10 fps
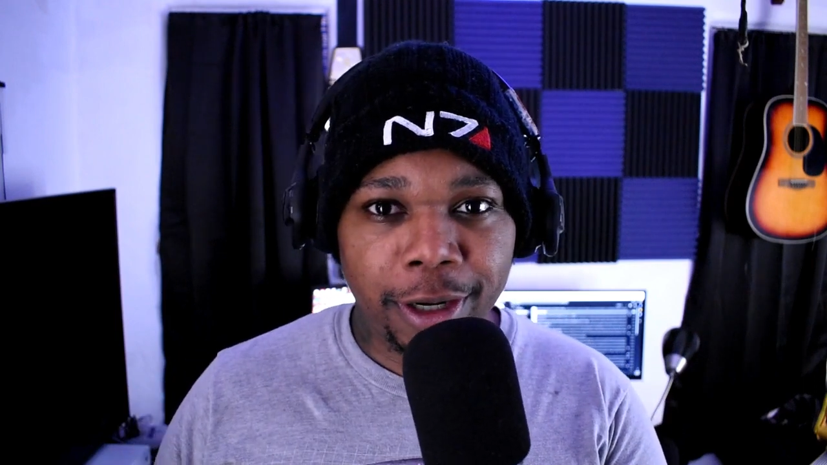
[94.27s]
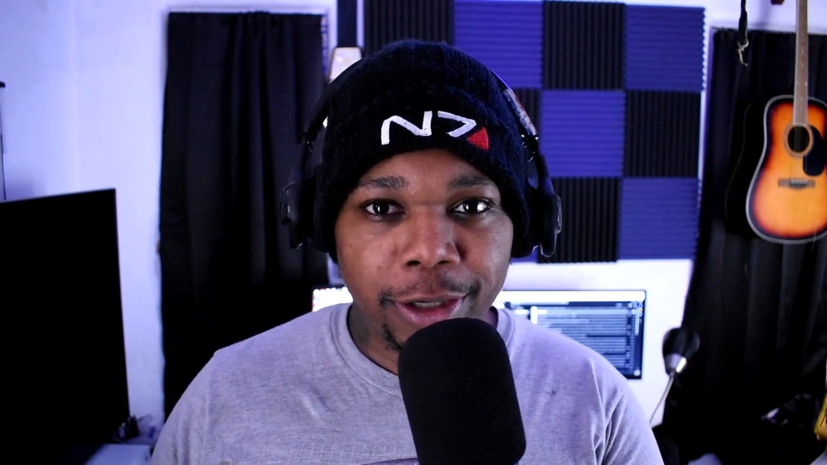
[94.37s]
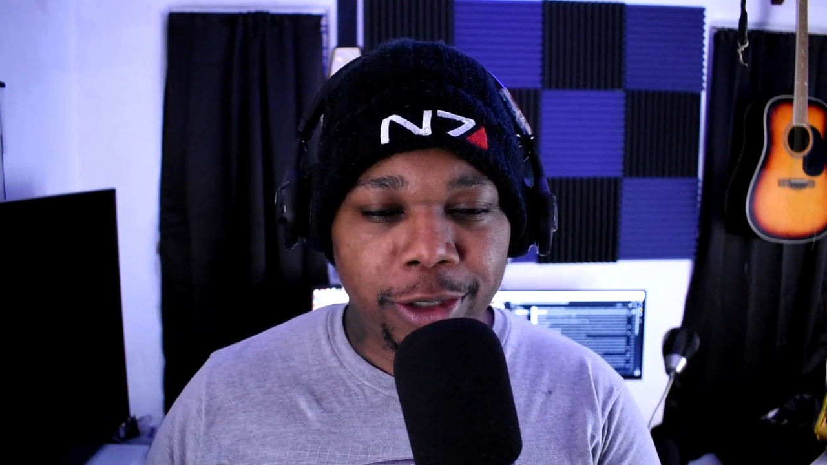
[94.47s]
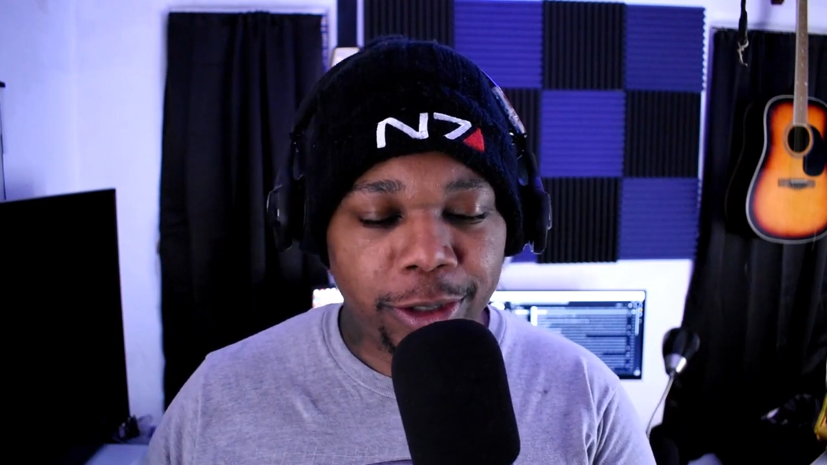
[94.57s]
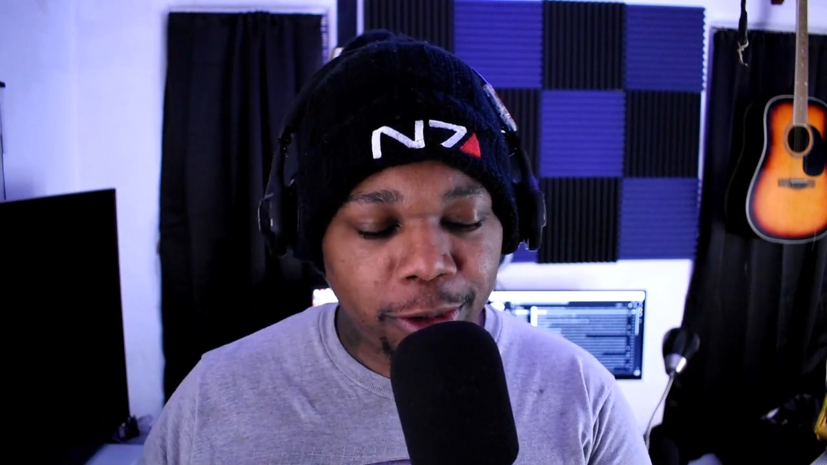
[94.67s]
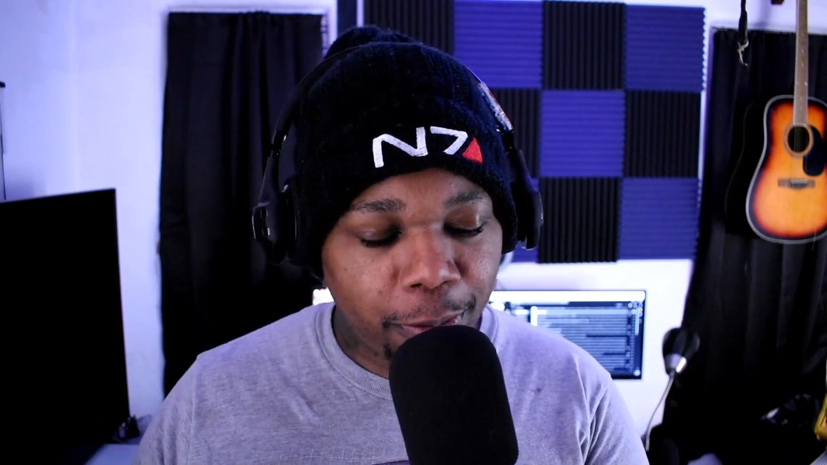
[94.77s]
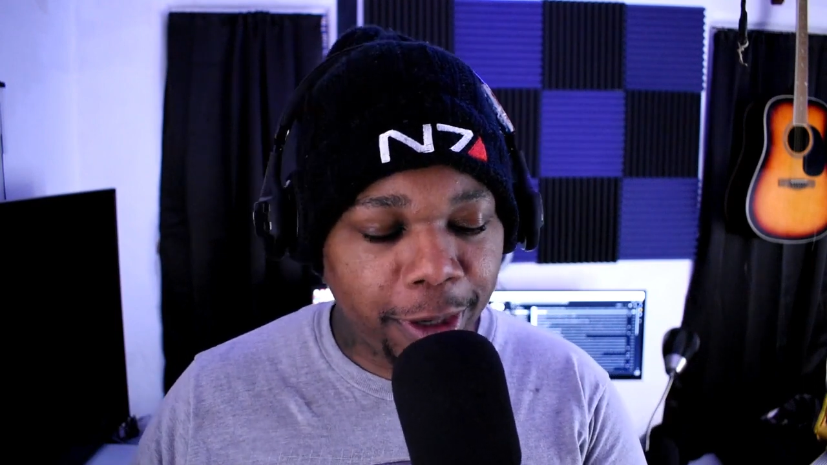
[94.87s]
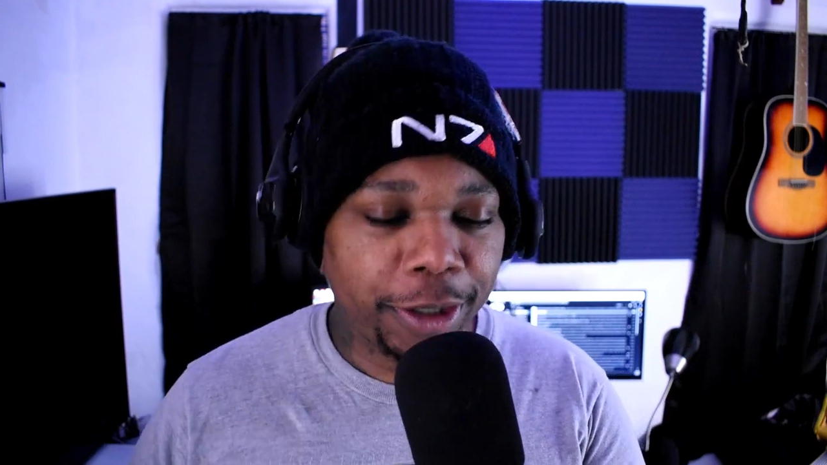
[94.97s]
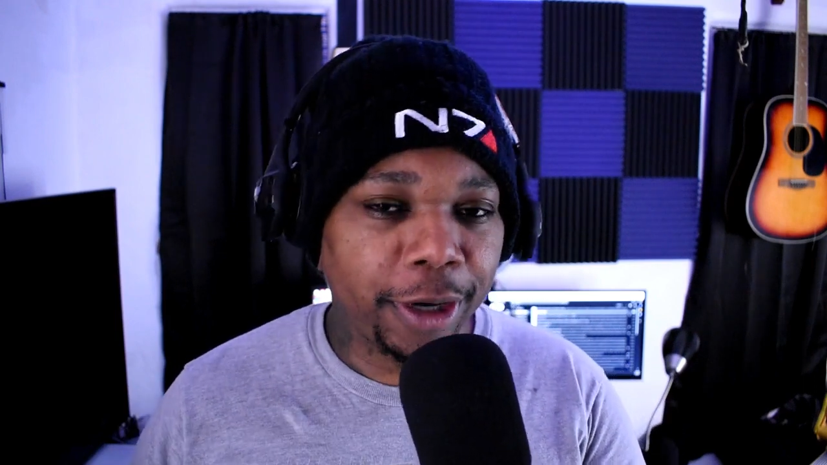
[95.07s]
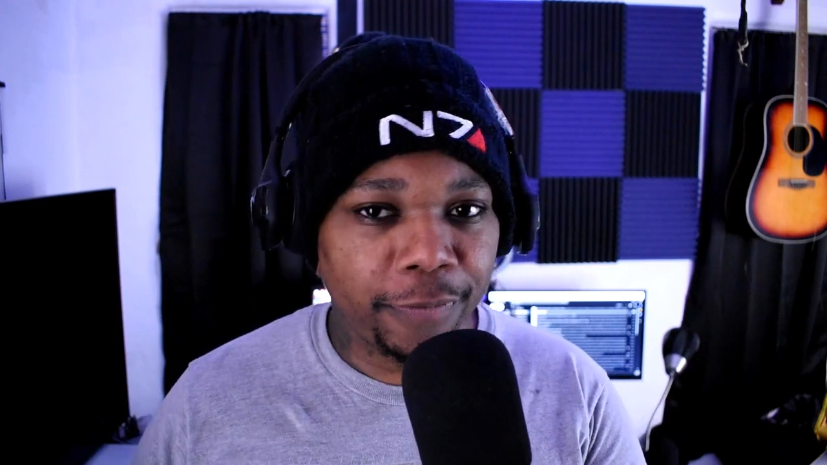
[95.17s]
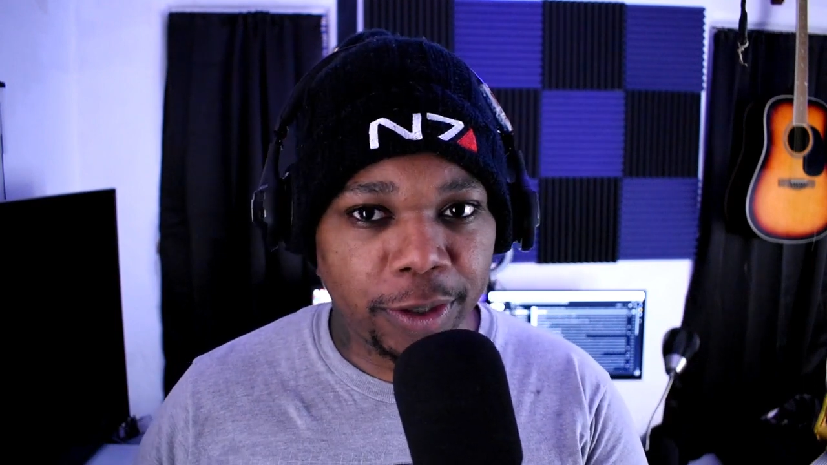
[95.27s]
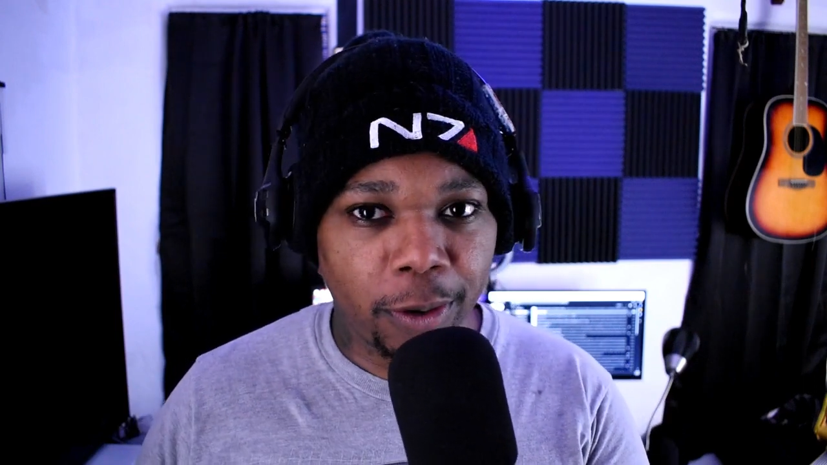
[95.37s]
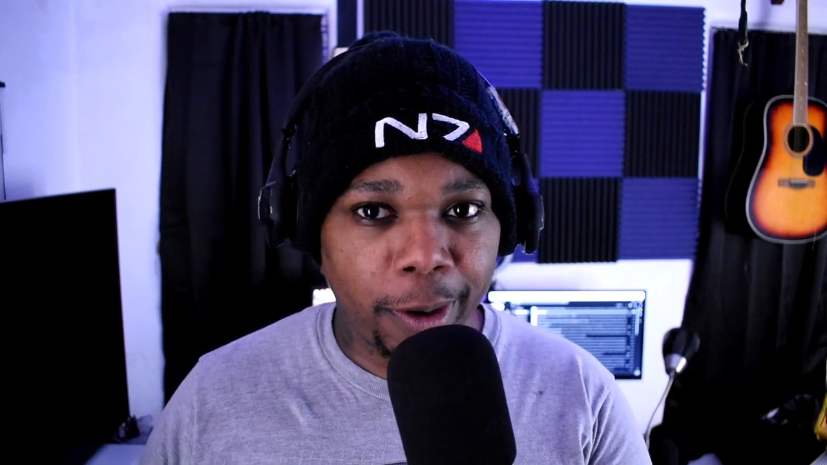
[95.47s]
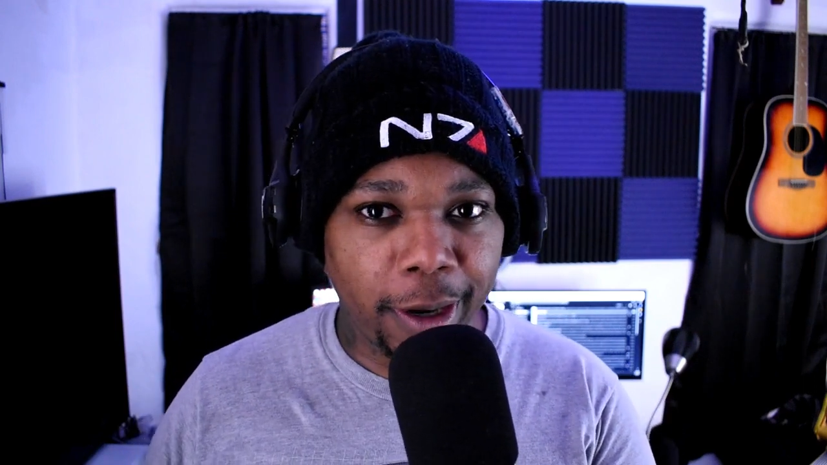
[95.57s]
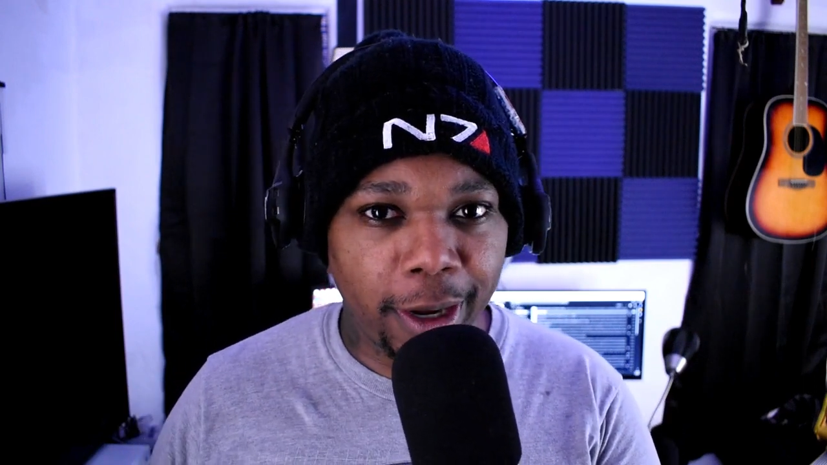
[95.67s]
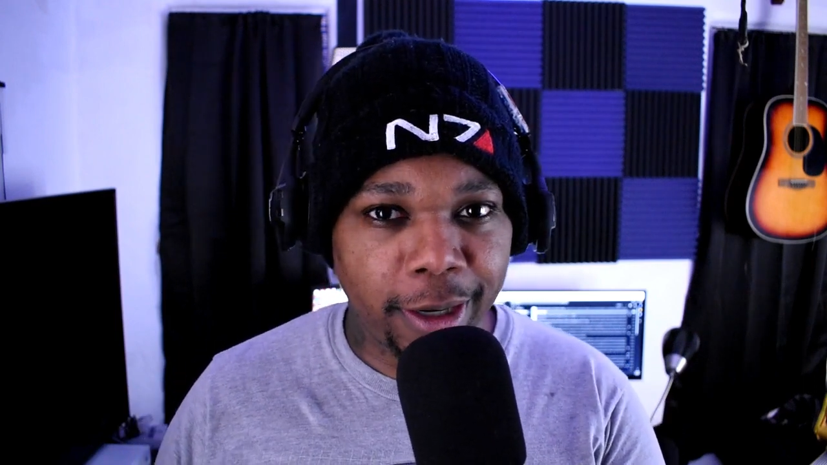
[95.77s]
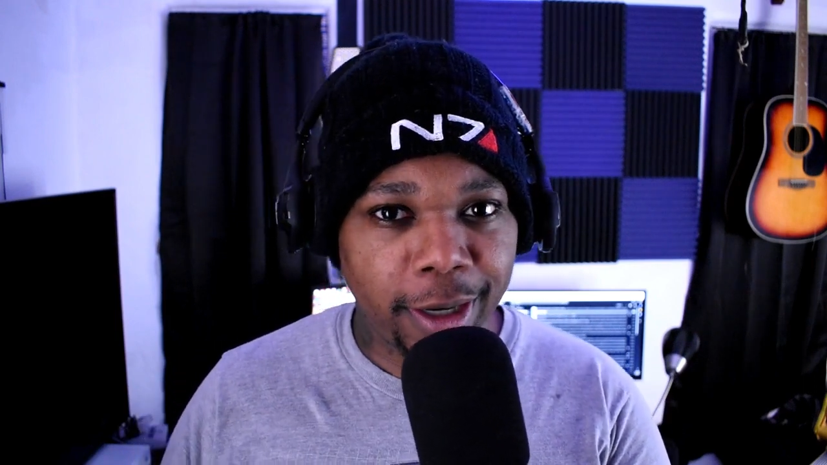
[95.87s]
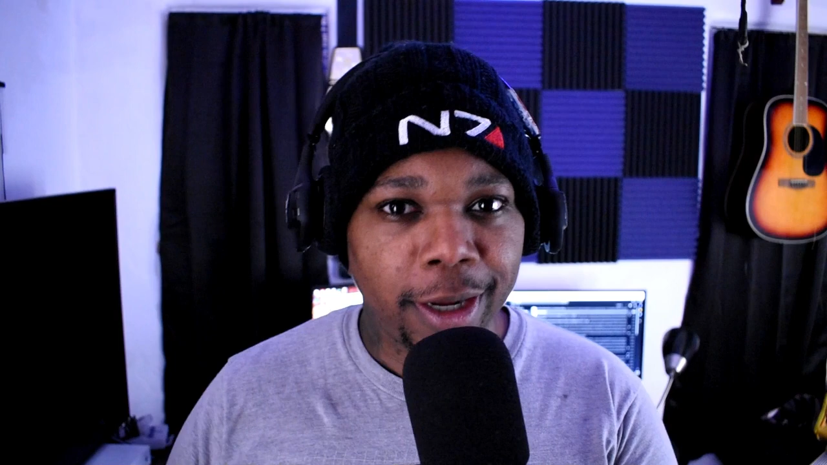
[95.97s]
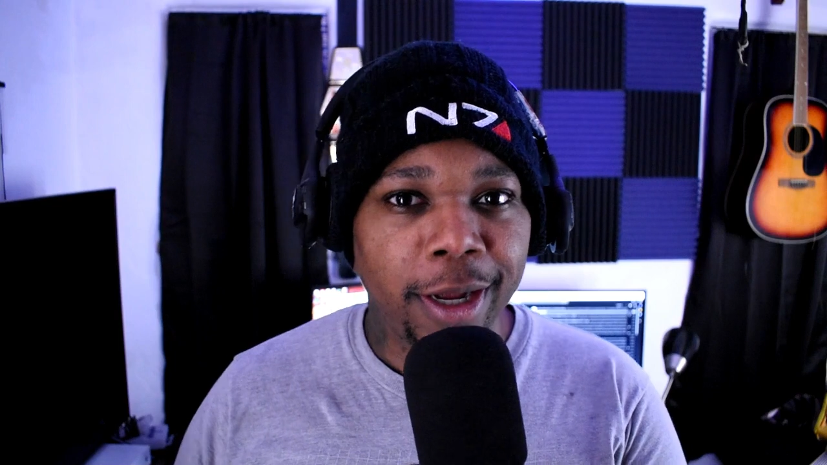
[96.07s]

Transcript: So much stuff's going on.